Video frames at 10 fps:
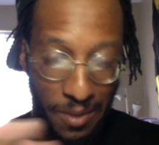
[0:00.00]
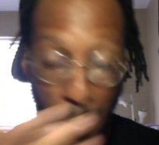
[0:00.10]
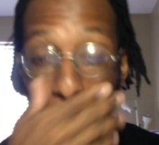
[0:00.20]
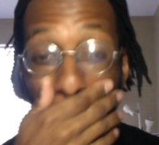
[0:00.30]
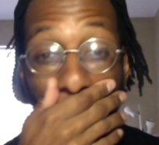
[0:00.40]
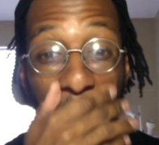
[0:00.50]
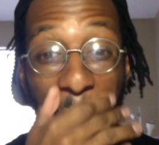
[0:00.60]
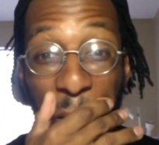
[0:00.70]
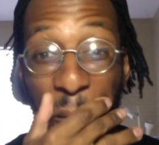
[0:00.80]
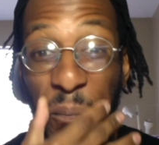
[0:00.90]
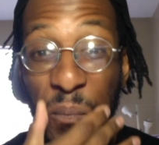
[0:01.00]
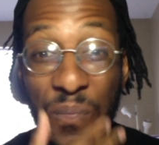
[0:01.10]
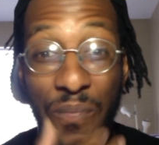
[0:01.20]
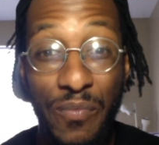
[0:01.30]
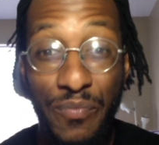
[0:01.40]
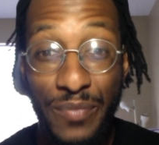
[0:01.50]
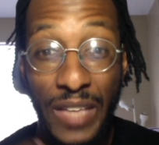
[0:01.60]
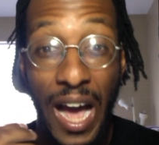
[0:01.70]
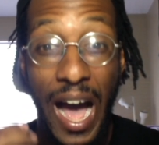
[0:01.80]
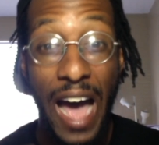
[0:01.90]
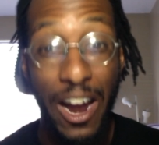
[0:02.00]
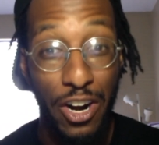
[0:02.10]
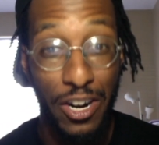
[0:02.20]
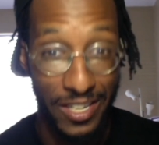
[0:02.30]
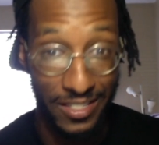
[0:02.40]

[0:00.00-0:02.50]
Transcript: But I heard it.